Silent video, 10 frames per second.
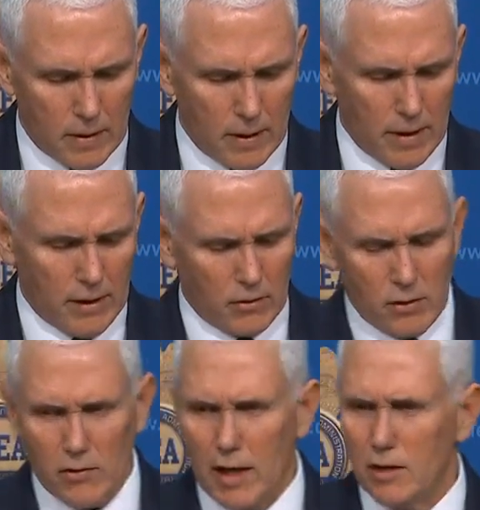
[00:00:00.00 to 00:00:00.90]
Uh, as
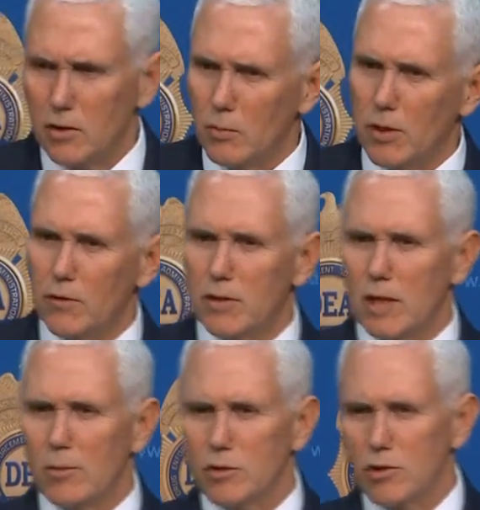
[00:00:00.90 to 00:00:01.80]
I sat at the briefing
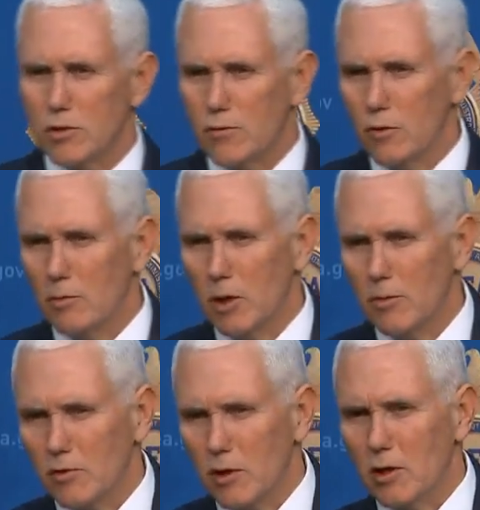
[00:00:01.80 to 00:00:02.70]
table just a few
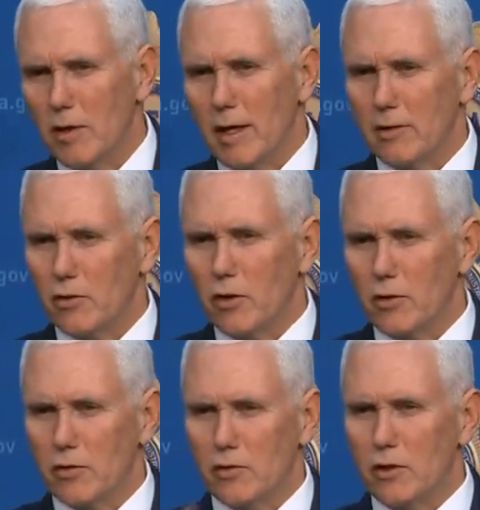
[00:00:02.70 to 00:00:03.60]
moments ago, I asked
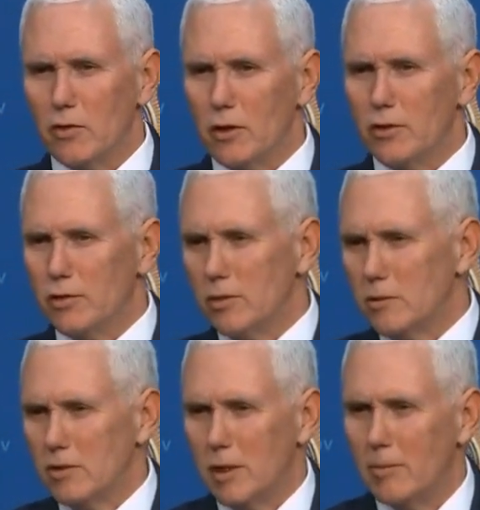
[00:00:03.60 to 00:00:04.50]
all the senior leadership
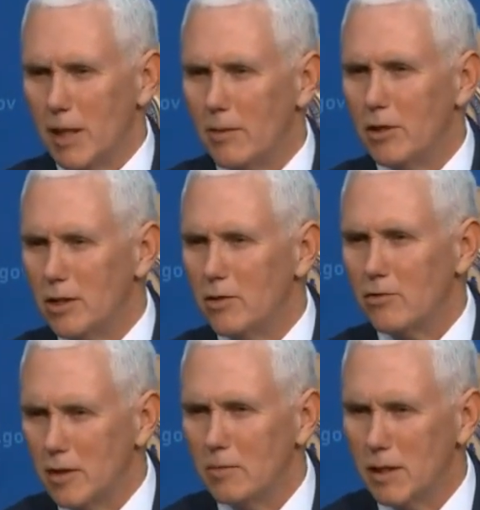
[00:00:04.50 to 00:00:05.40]
to tell me how many
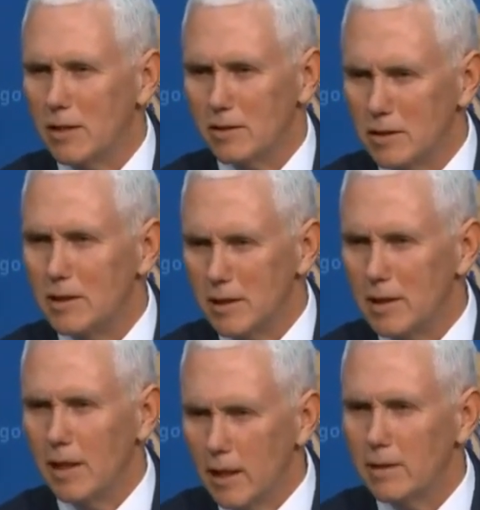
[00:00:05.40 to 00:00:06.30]
years they'd been at the
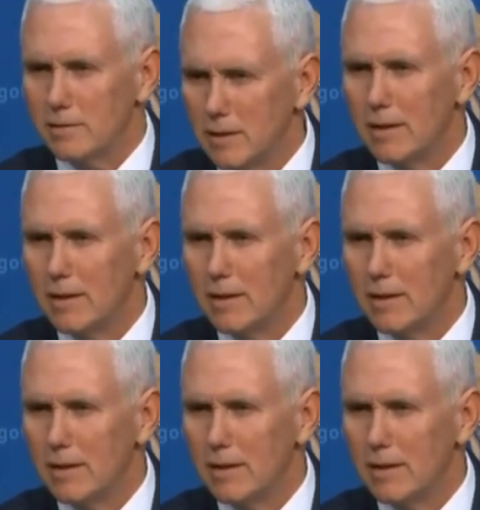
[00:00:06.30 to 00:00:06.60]
DEA.